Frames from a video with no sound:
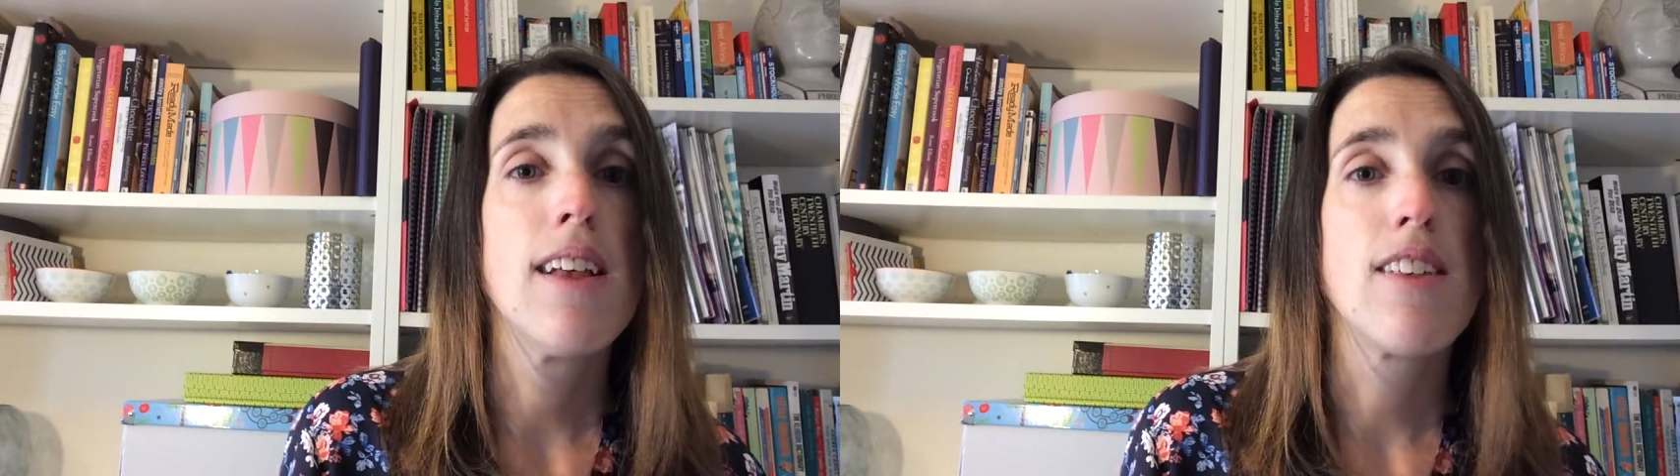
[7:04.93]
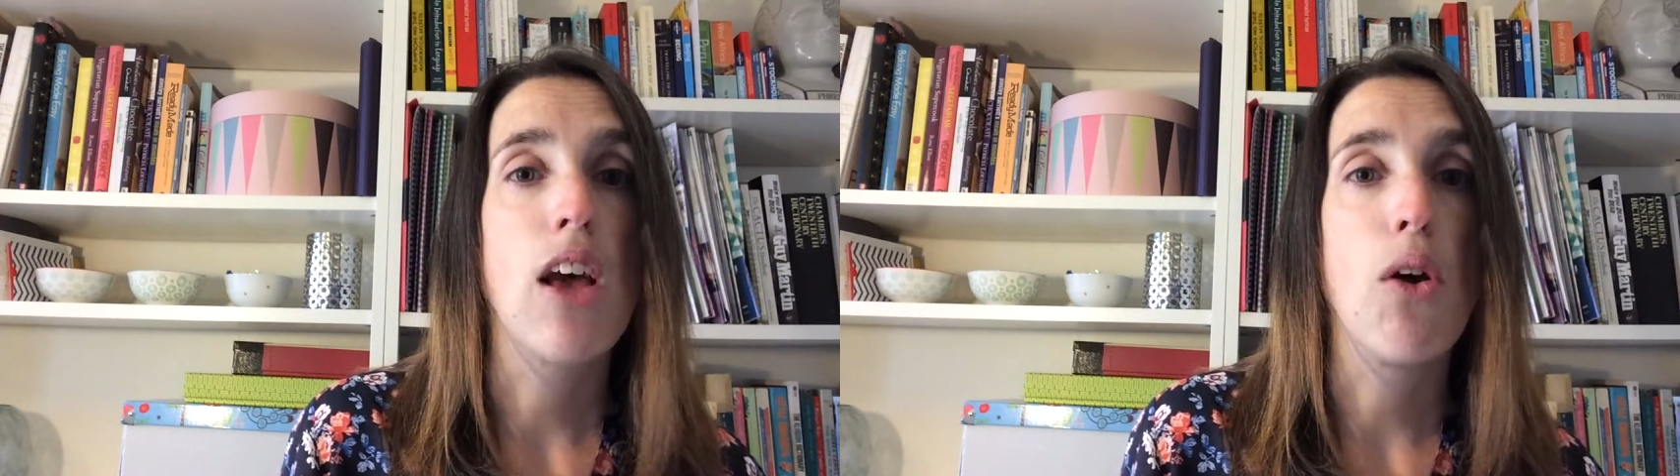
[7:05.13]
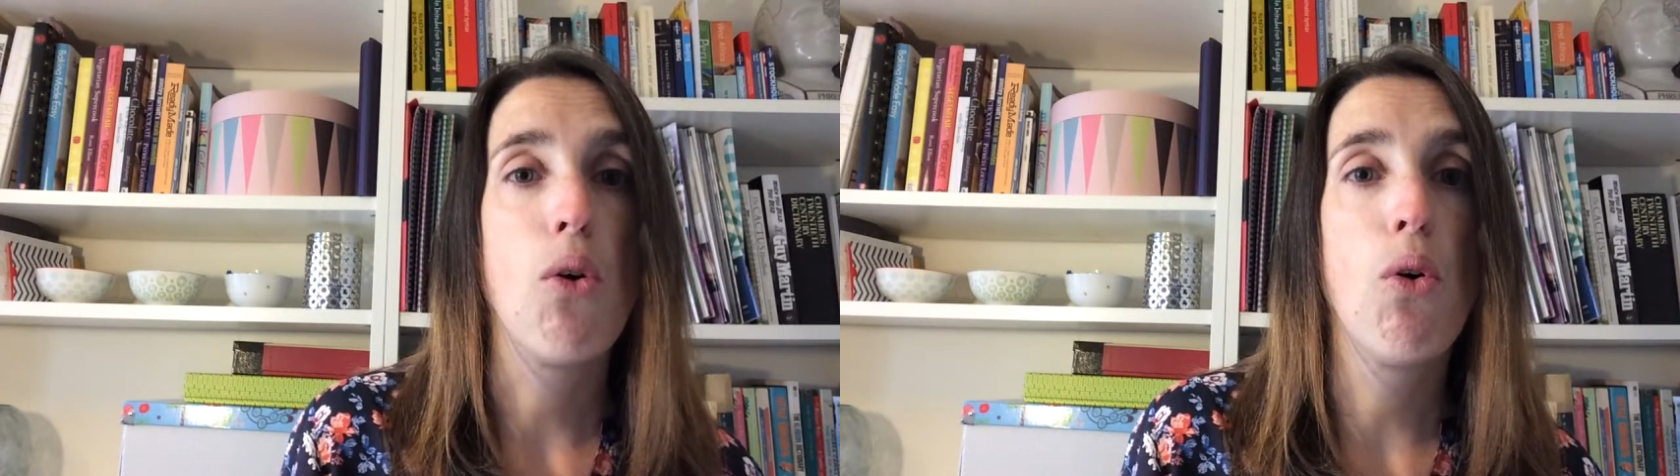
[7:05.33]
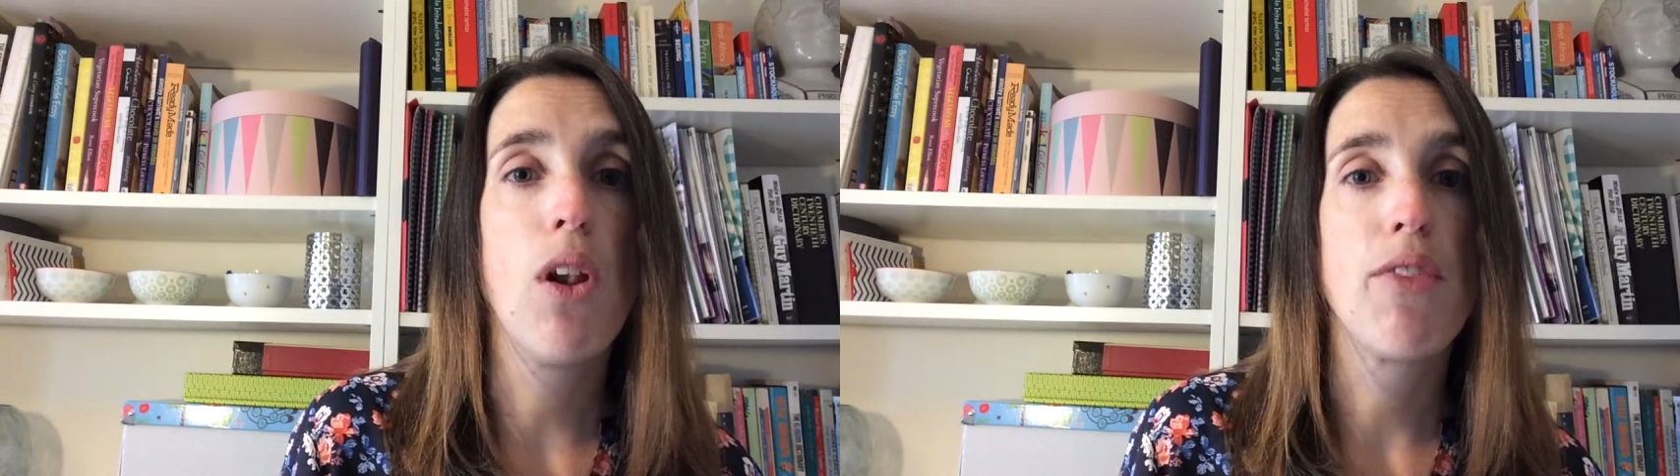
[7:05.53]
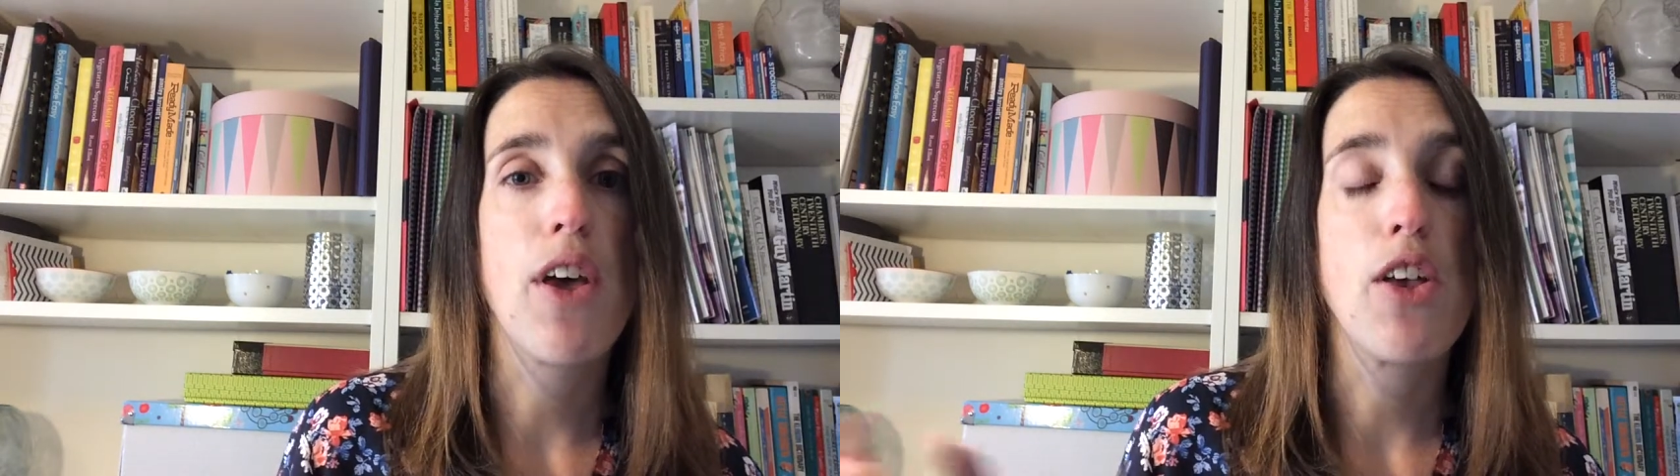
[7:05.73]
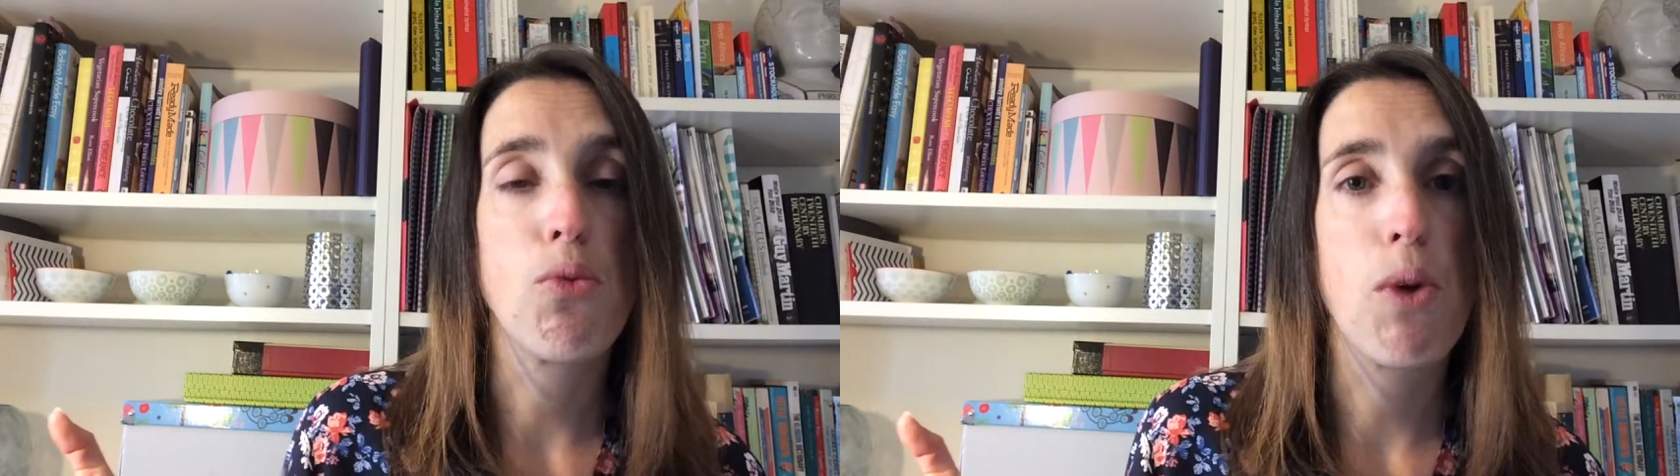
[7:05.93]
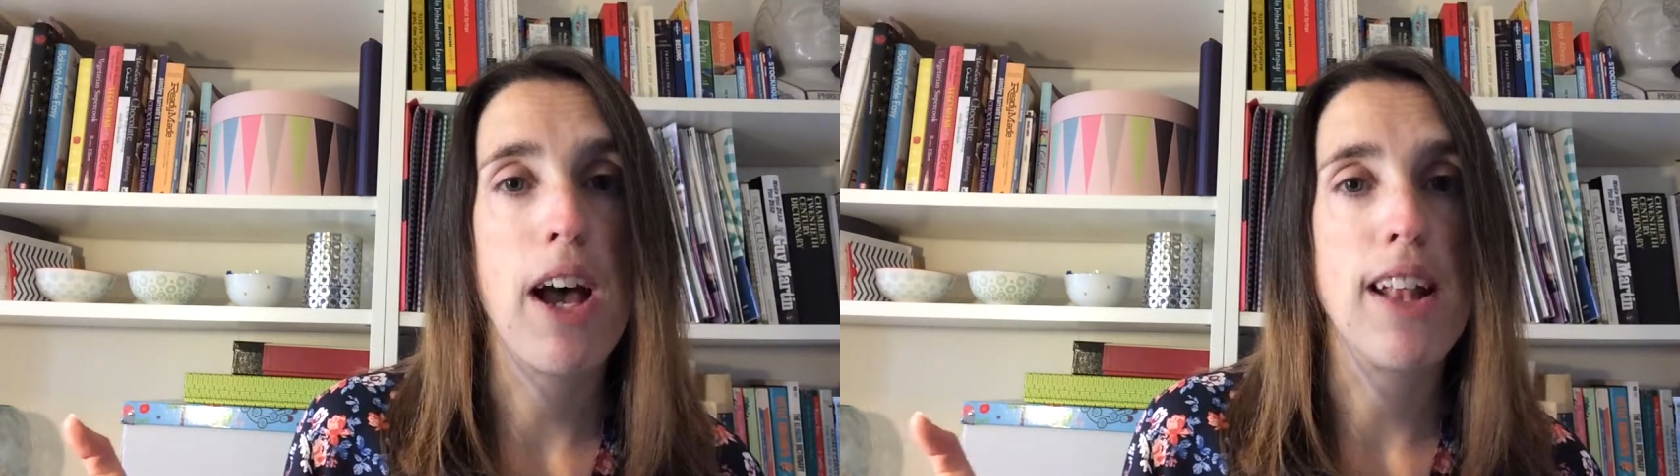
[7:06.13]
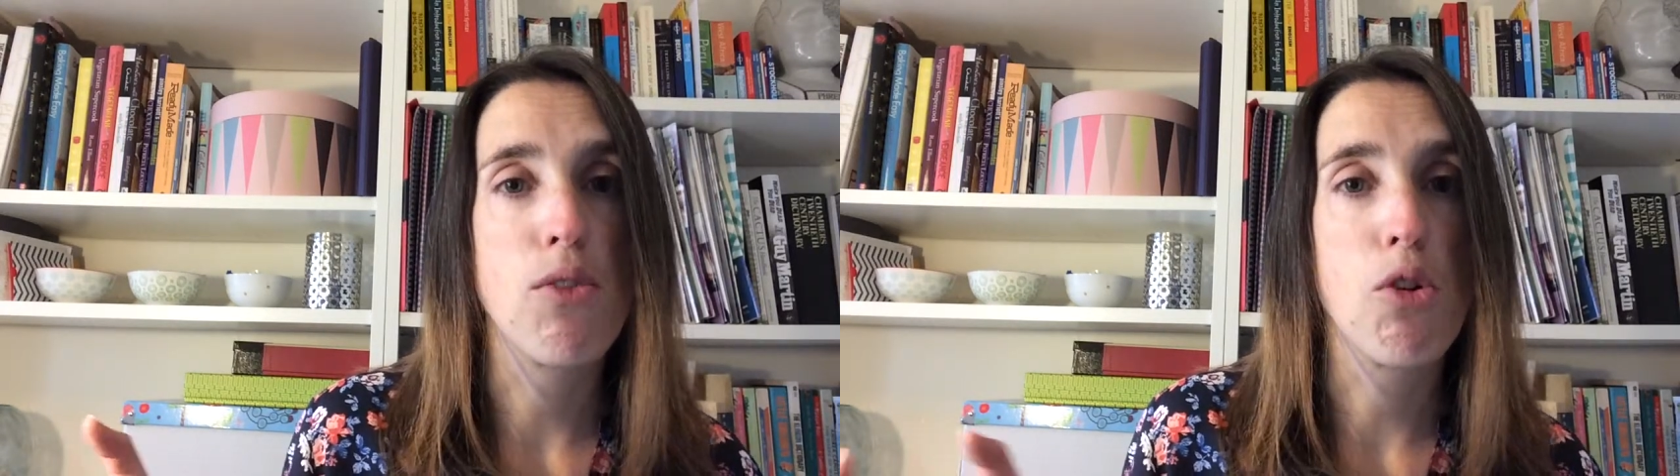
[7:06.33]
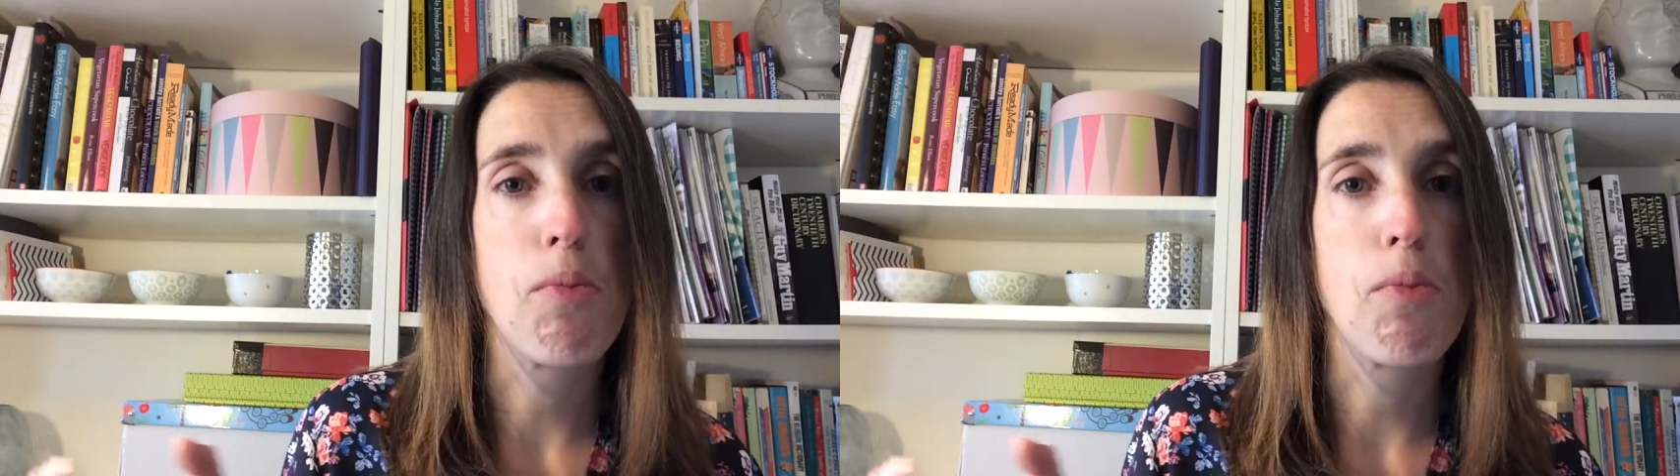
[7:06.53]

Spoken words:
So all of those words are all